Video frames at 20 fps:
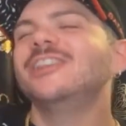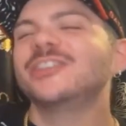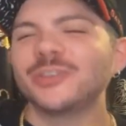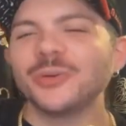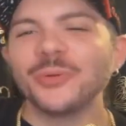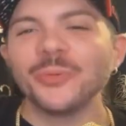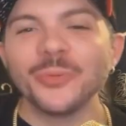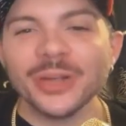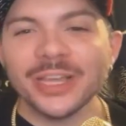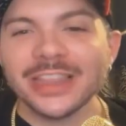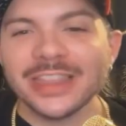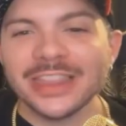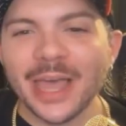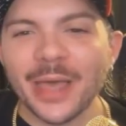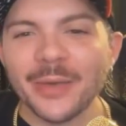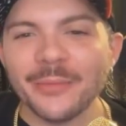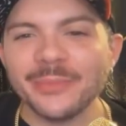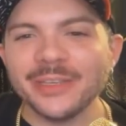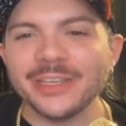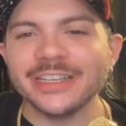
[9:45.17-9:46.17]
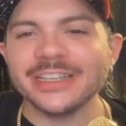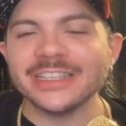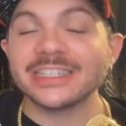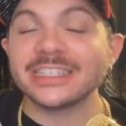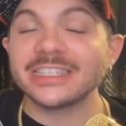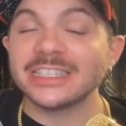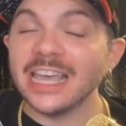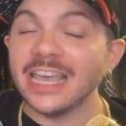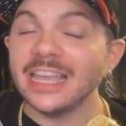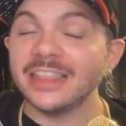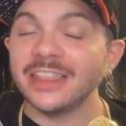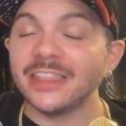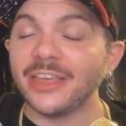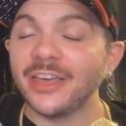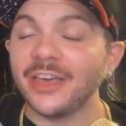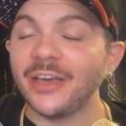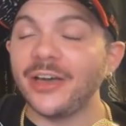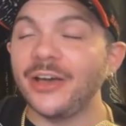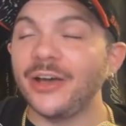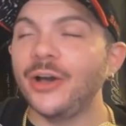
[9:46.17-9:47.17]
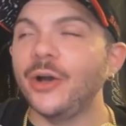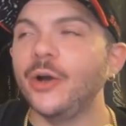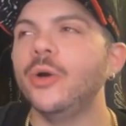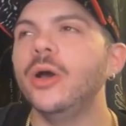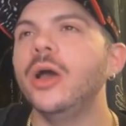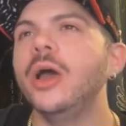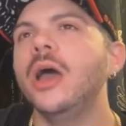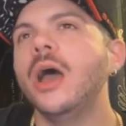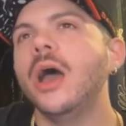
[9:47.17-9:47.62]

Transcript: So with that being said, though,